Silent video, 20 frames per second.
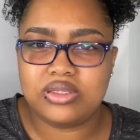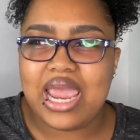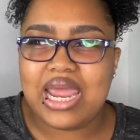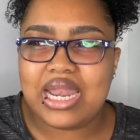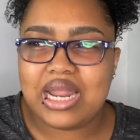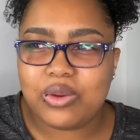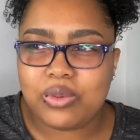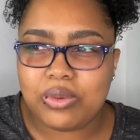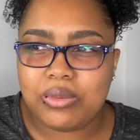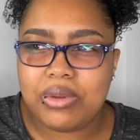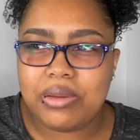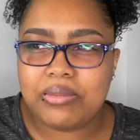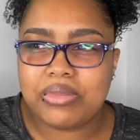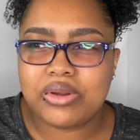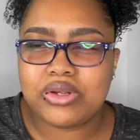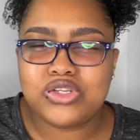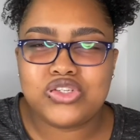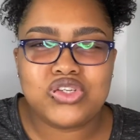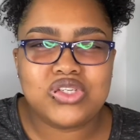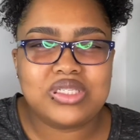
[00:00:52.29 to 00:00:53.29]
And I remember
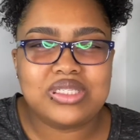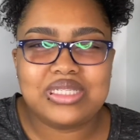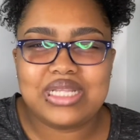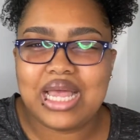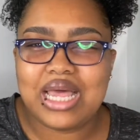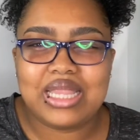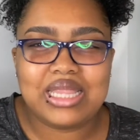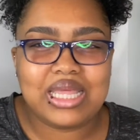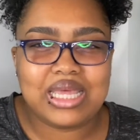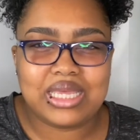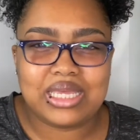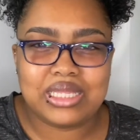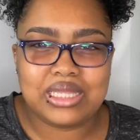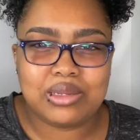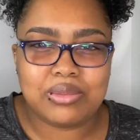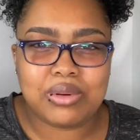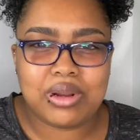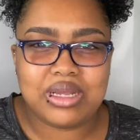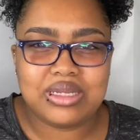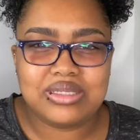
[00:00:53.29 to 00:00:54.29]
just not liking the
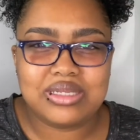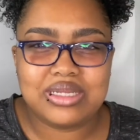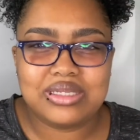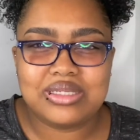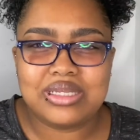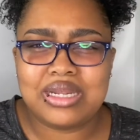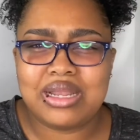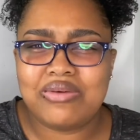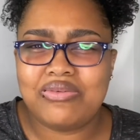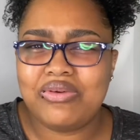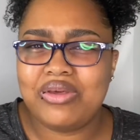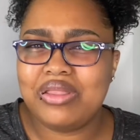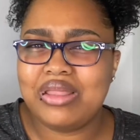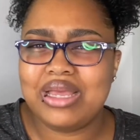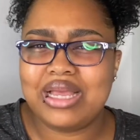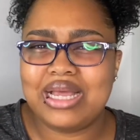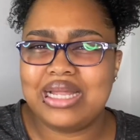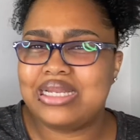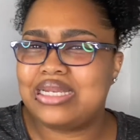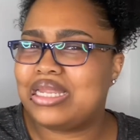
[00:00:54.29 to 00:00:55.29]
process, and I felt like
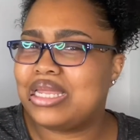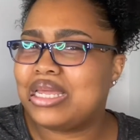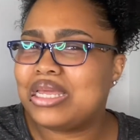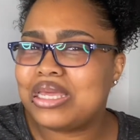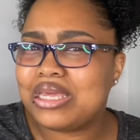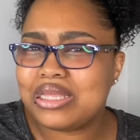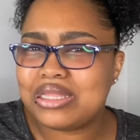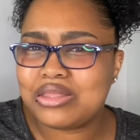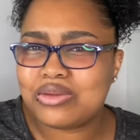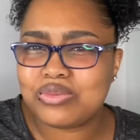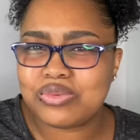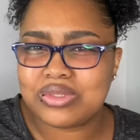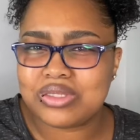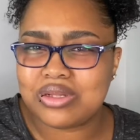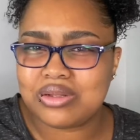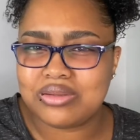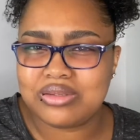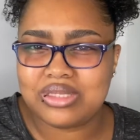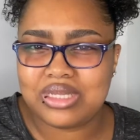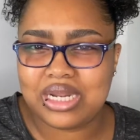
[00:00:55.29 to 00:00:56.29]
I didn't get the
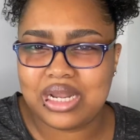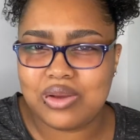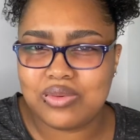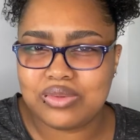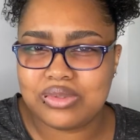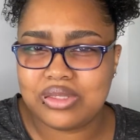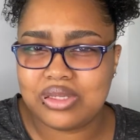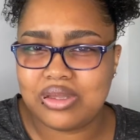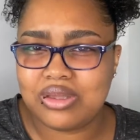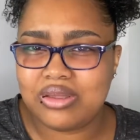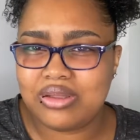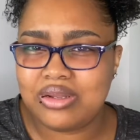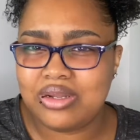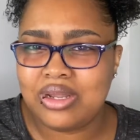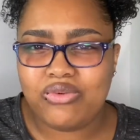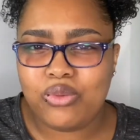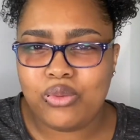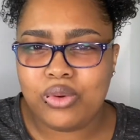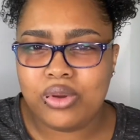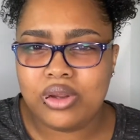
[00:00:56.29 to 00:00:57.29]
results that I was looking
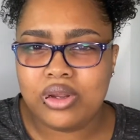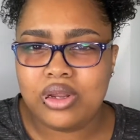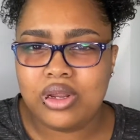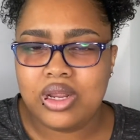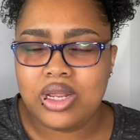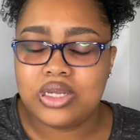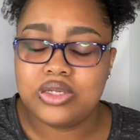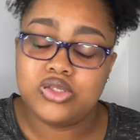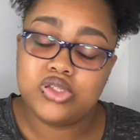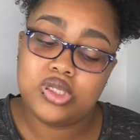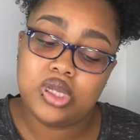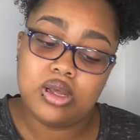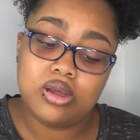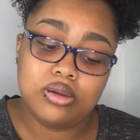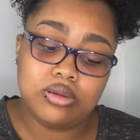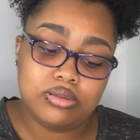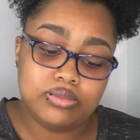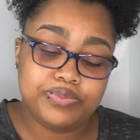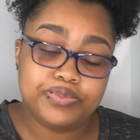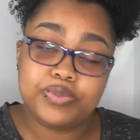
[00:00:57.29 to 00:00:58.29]
for.
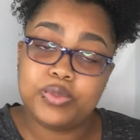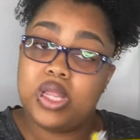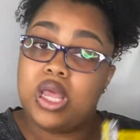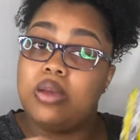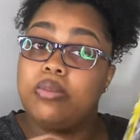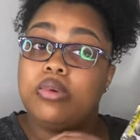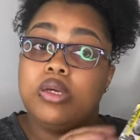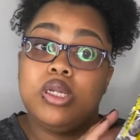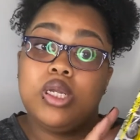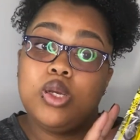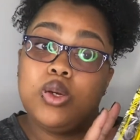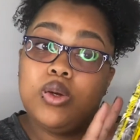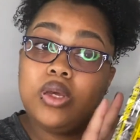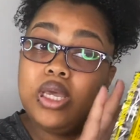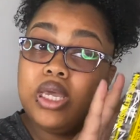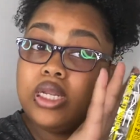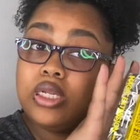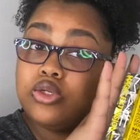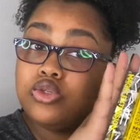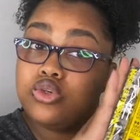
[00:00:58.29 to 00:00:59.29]
So I'm gonna go
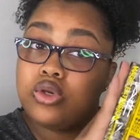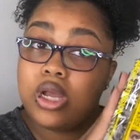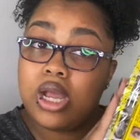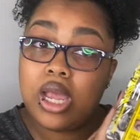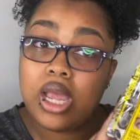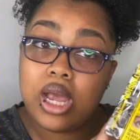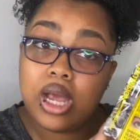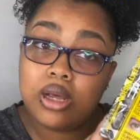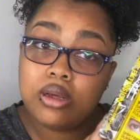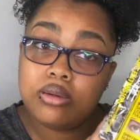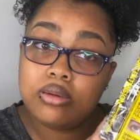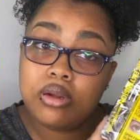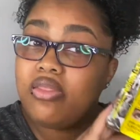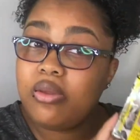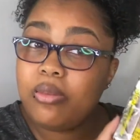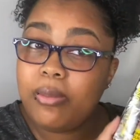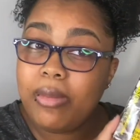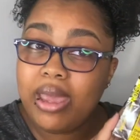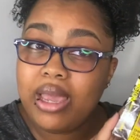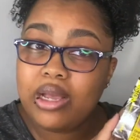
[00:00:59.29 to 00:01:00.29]
ahead and try out the
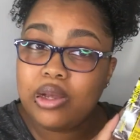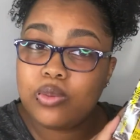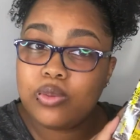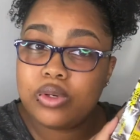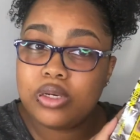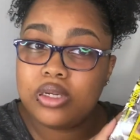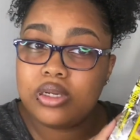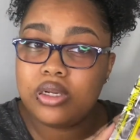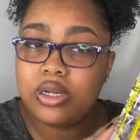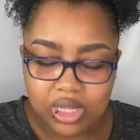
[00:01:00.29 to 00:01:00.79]
MAC one.